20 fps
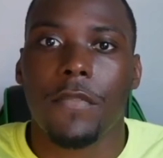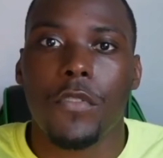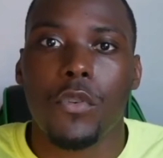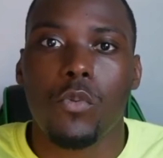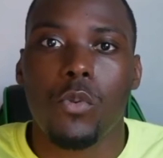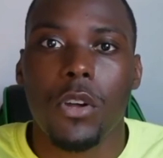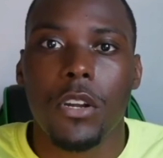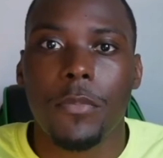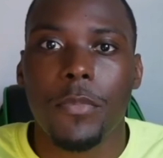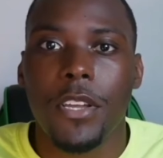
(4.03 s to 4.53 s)
you
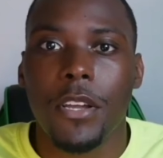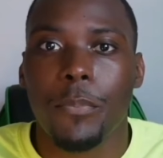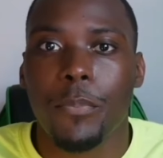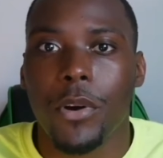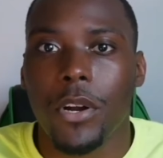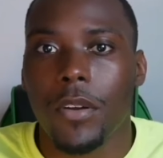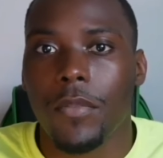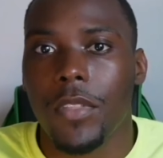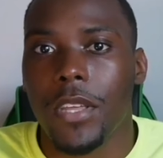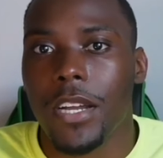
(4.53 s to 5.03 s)
want to be a
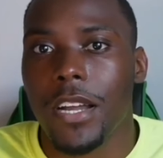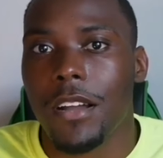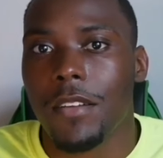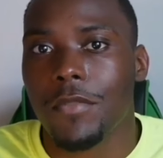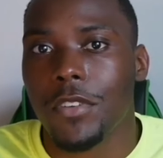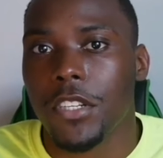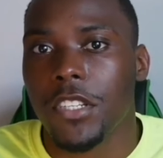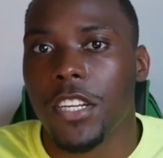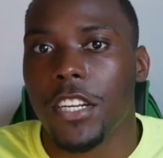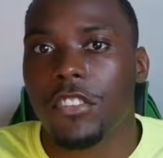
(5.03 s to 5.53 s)
part of the
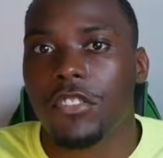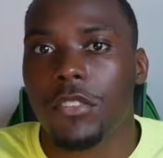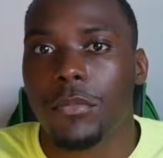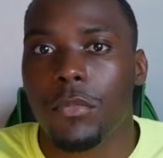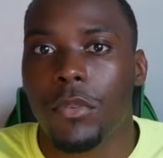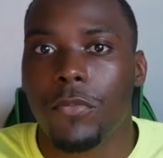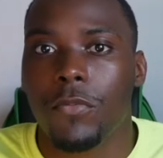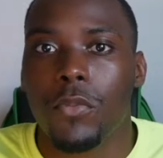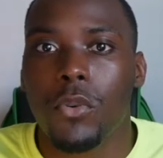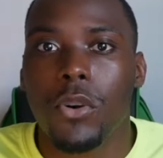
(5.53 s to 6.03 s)
conversation
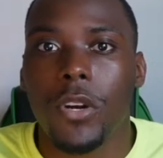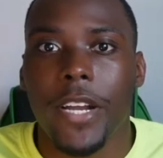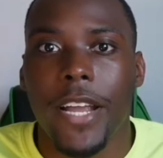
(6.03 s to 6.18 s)
before it